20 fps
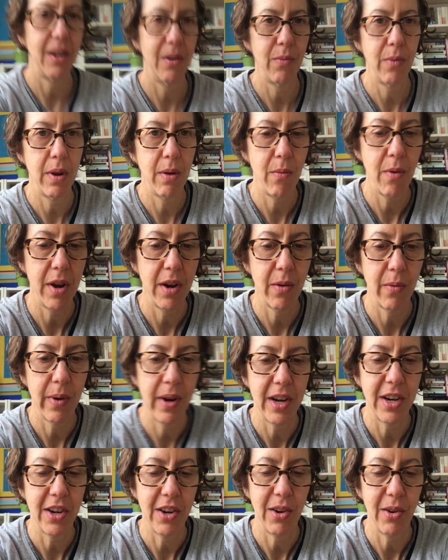and we want to
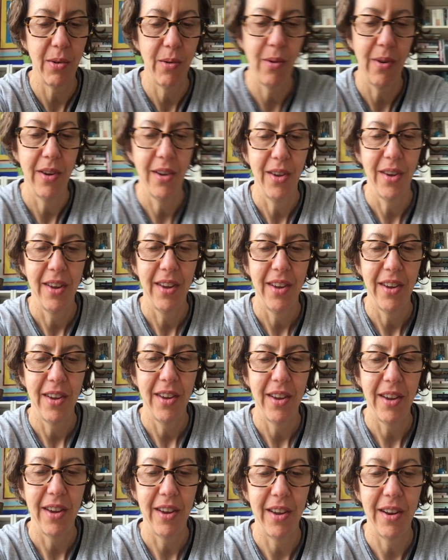read you
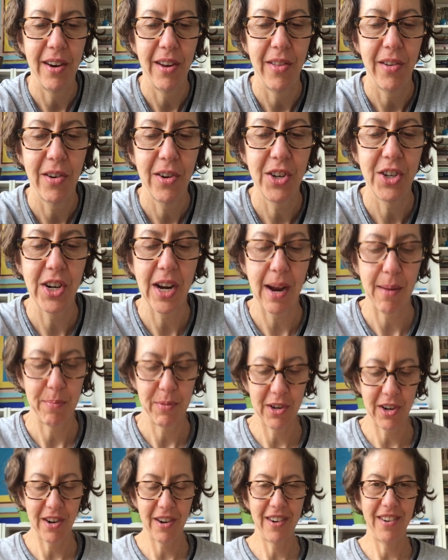another
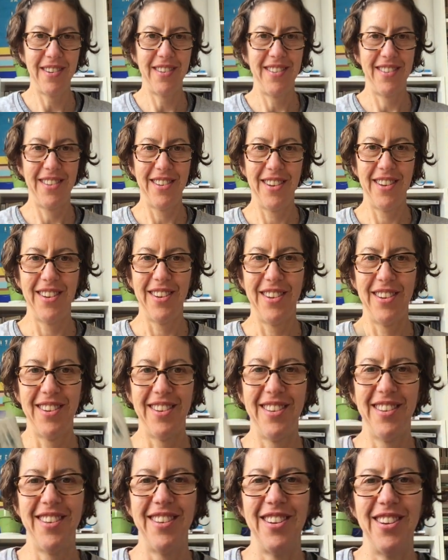chapter
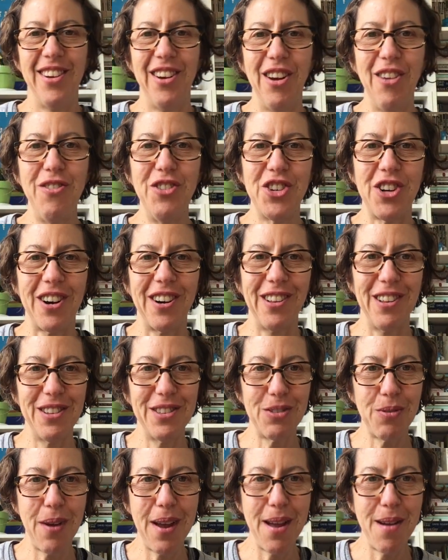of
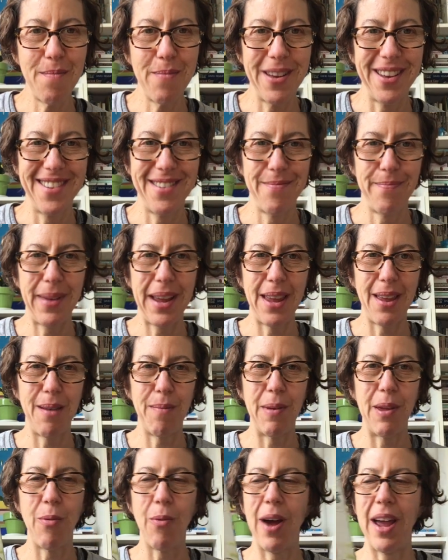Charlotte's Web by
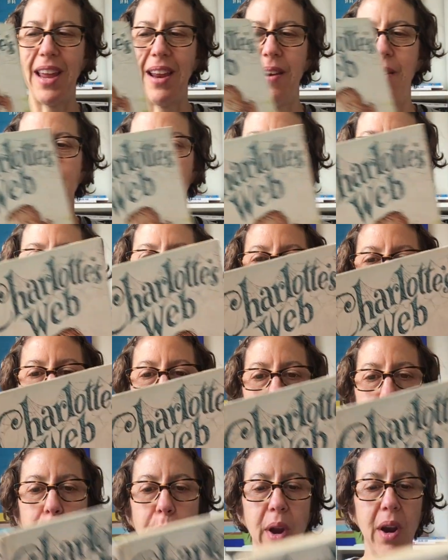E.B. White.
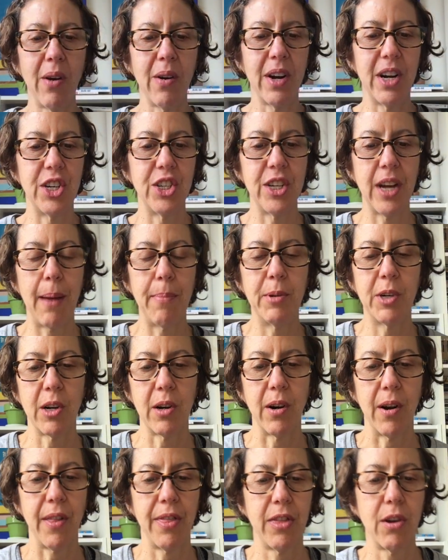And we are in
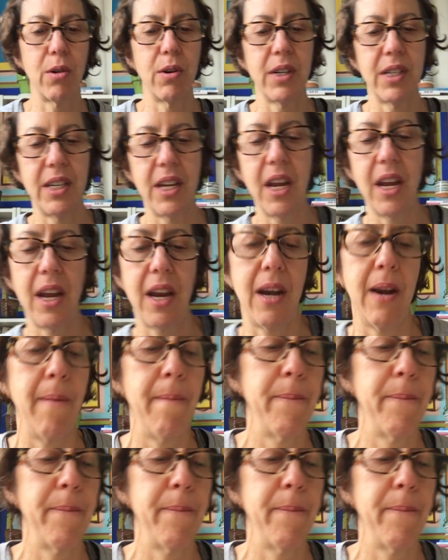chapter 13.